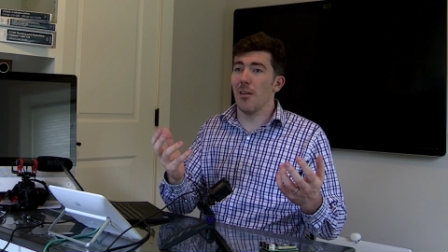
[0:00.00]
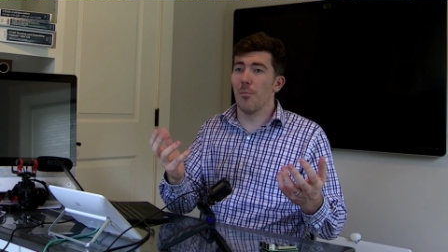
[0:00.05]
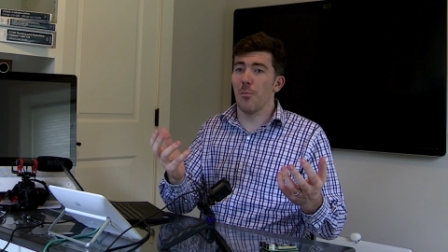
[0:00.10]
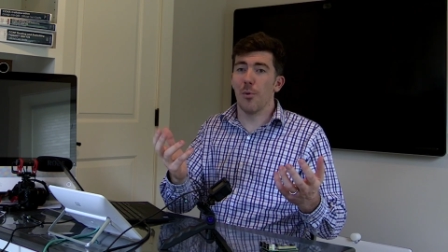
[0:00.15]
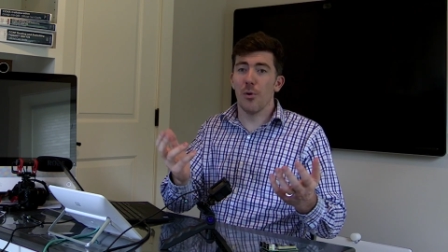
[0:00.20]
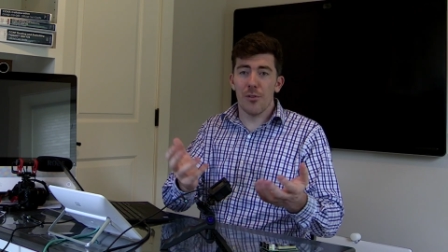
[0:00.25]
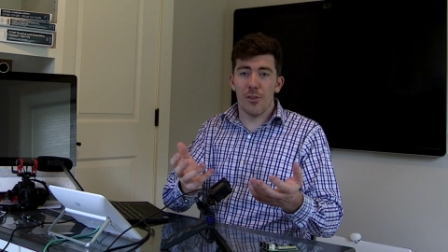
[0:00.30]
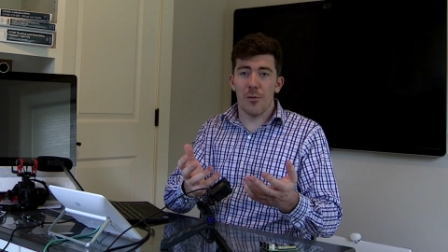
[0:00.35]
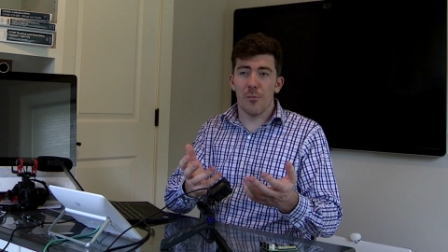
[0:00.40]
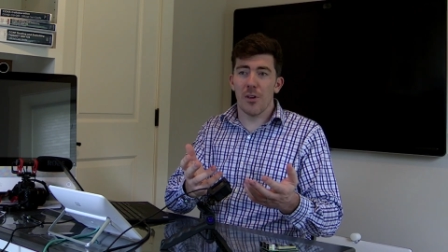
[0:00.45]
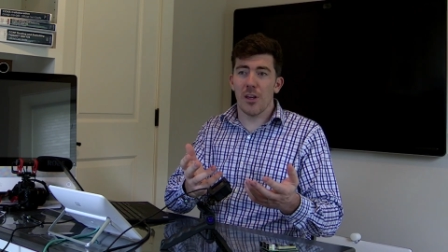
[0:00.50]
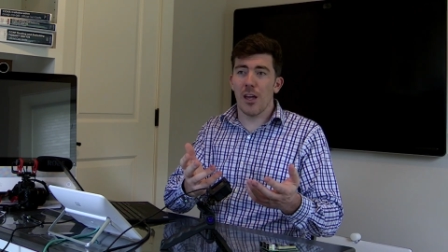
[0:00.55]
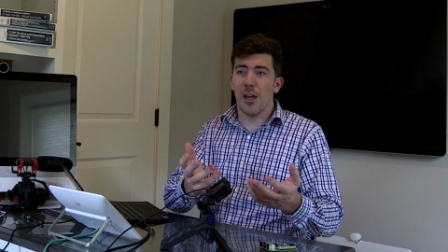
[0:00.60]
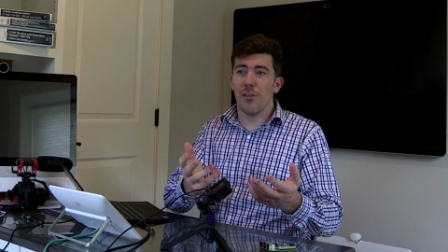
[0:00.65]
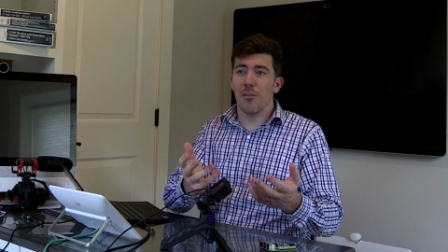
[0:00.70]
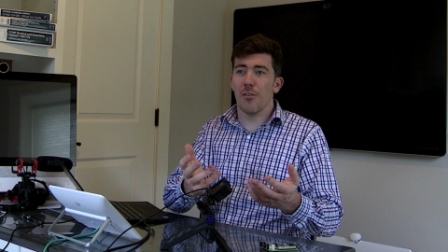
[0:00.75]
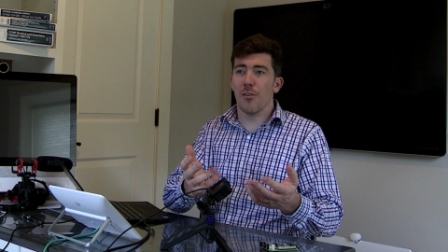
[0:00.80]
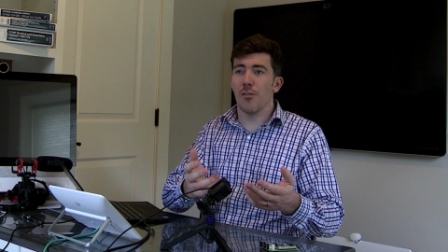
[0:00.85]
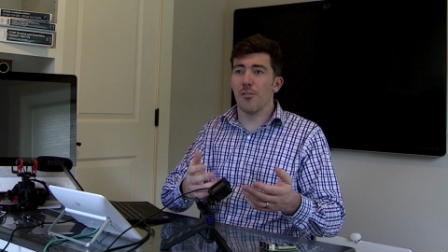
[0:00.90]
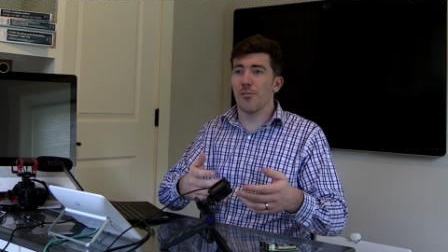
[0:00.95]
put them together
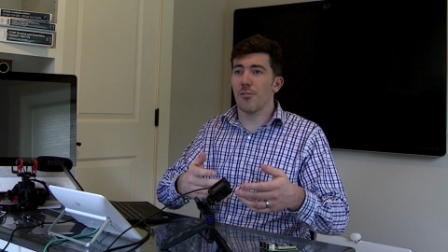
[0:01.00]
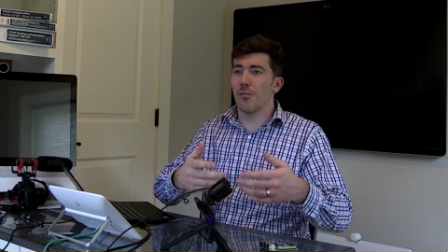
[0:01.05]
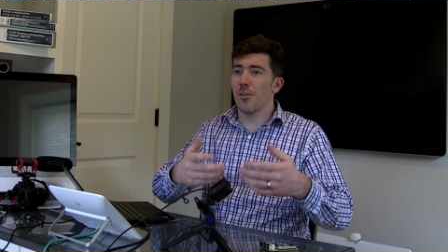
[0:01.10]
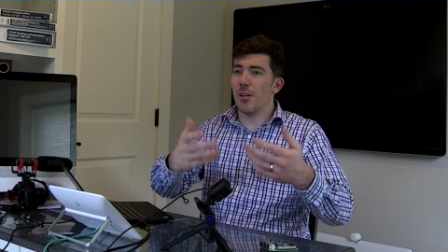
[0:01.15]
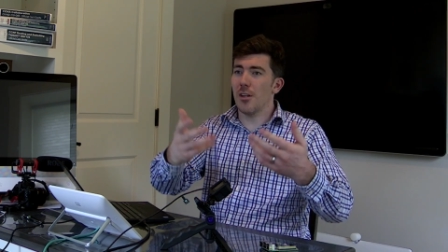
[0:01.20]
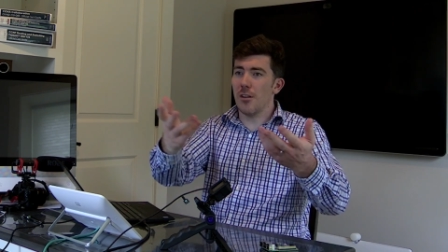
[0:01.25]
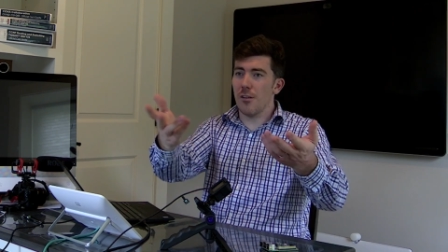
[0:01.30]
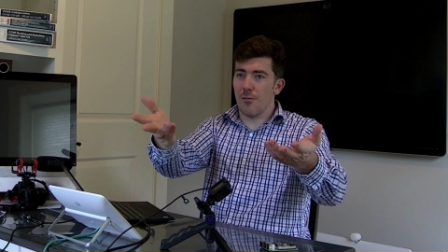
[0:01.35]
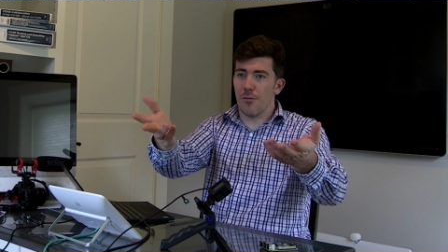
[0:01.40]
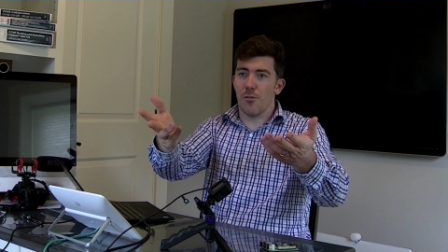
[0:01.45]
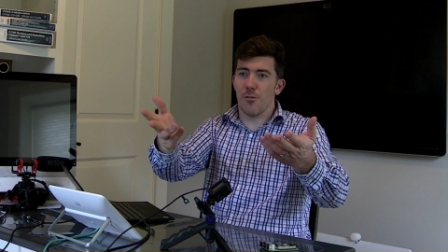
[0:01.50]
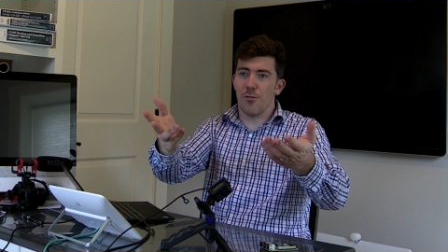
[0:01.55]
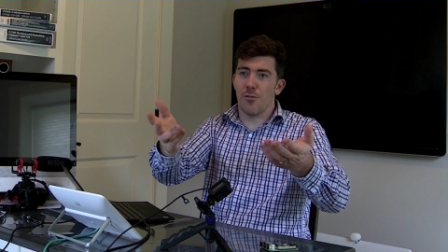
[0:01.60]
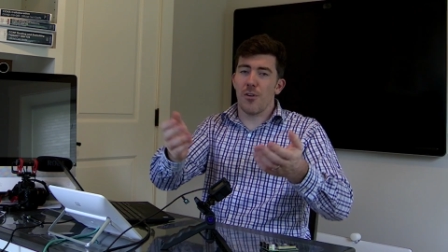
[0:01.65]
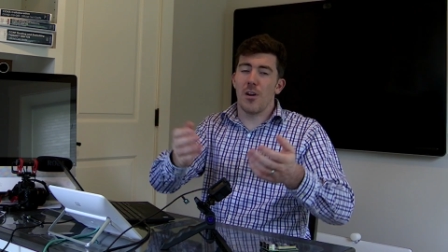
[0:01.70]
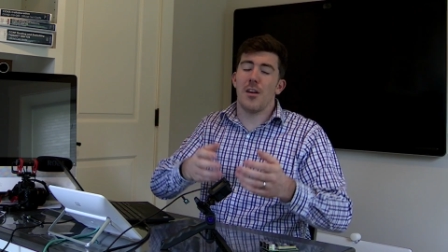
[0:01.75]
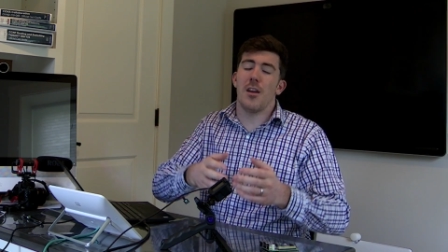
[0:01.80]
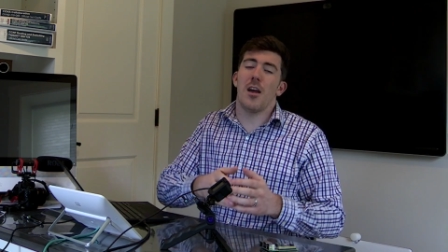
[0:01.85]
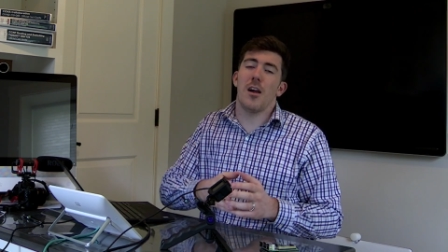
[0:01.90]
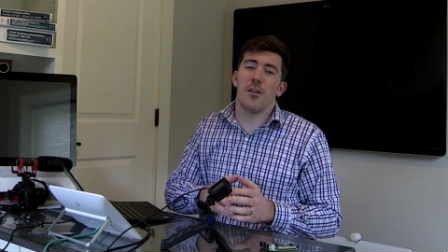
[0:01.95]
on the screen. Of course, right
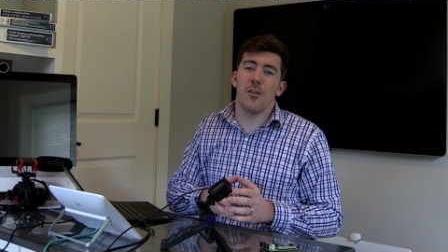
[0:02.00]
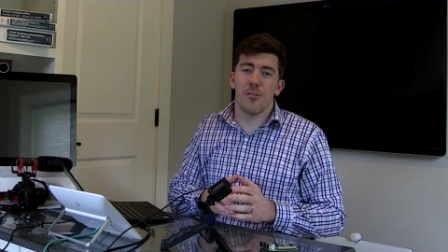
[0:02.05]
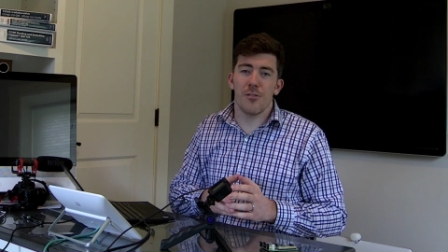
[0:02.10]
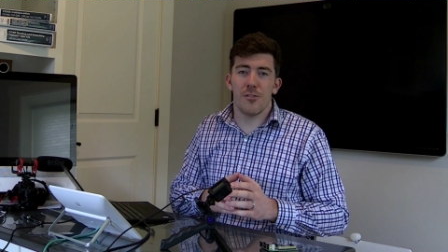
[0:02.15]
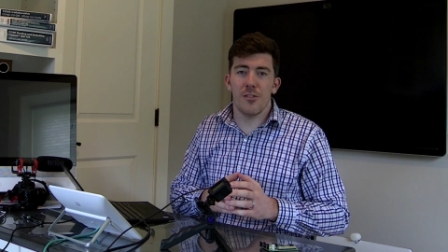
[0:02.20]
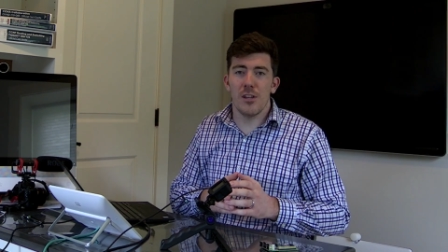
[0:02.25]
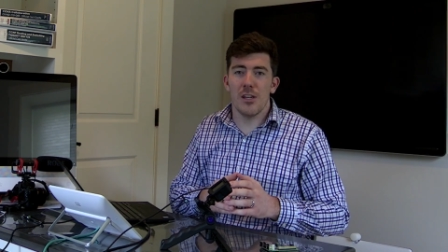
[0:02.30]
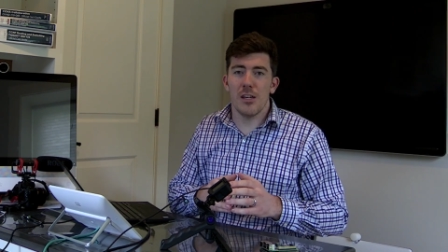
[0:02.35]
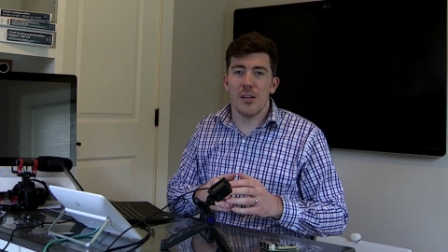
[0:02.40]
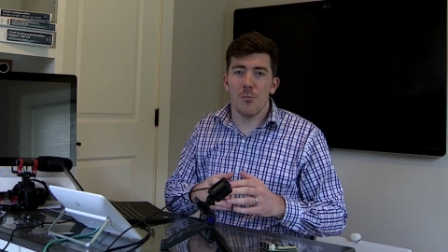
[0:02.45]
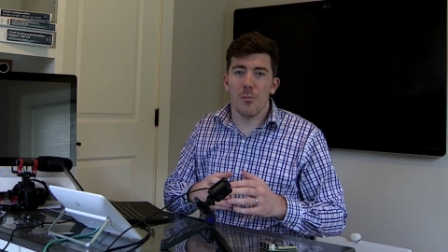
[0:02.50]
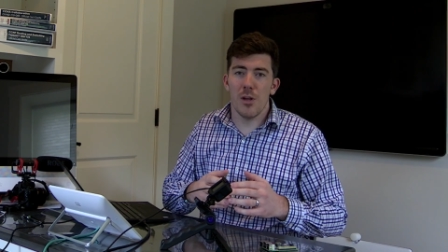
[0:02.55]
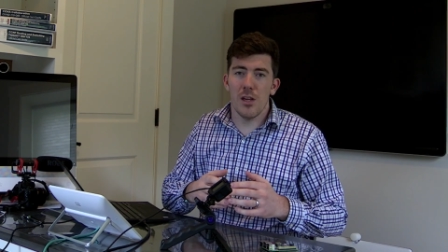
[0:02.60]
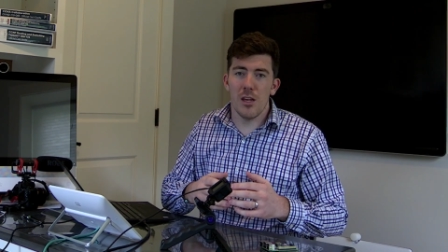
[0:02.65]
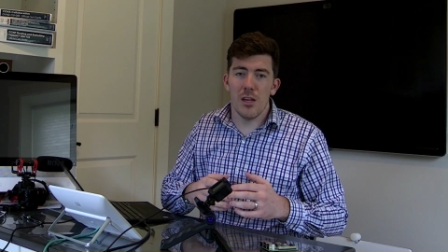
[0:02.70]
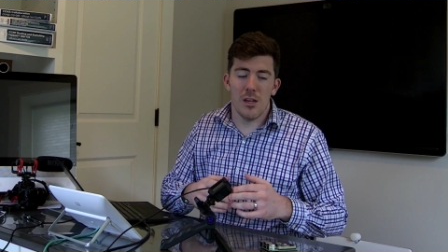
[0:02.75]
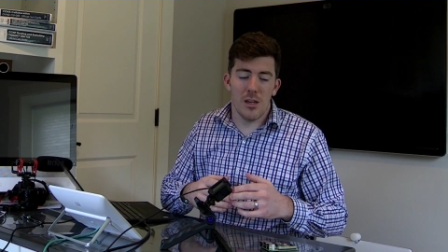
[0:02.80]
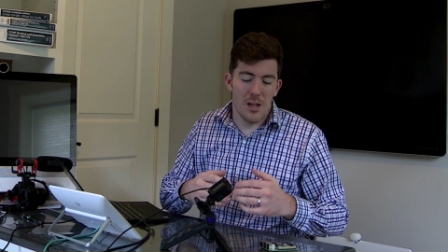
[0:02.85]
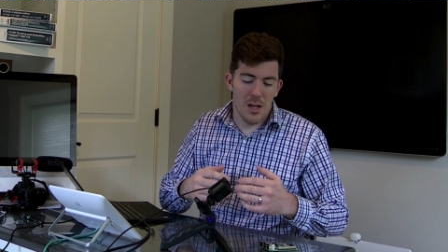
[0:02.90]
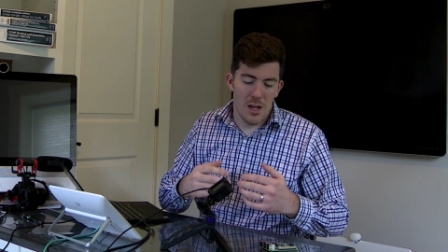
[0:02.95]
now you're seeing me